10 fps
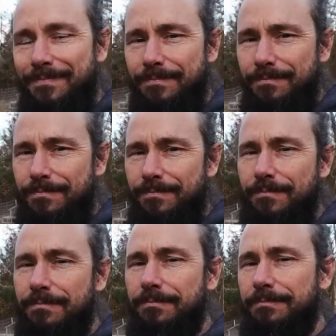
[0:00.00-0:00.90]

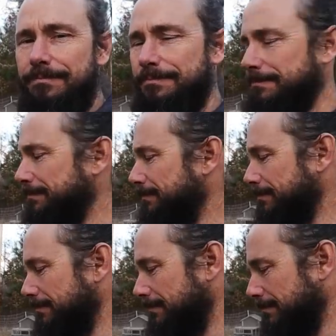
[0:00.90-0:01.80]

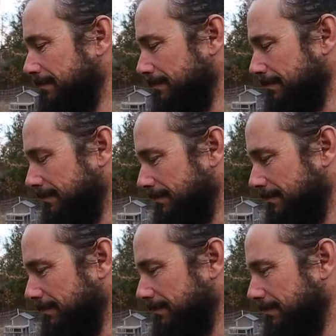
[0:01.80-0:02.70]

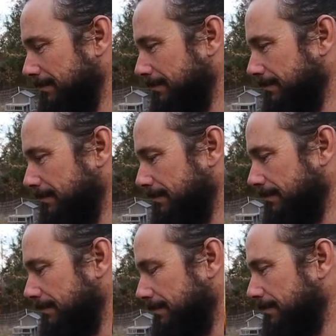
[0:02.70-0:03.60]

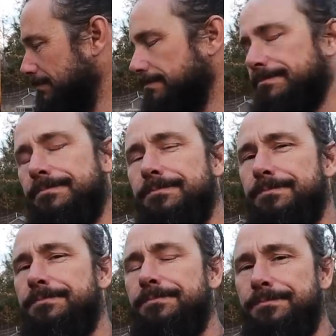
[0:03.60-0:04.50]

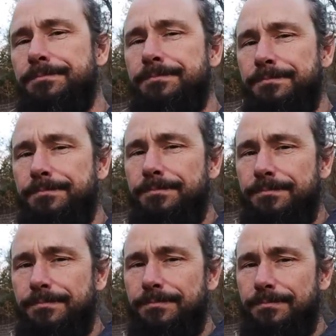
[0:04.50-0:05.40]

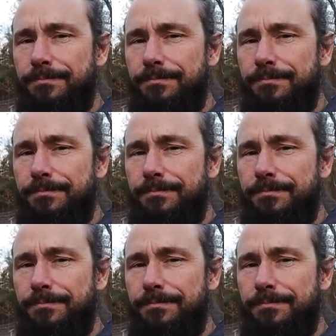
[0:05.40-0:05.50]
No words are spoken by the person on screen.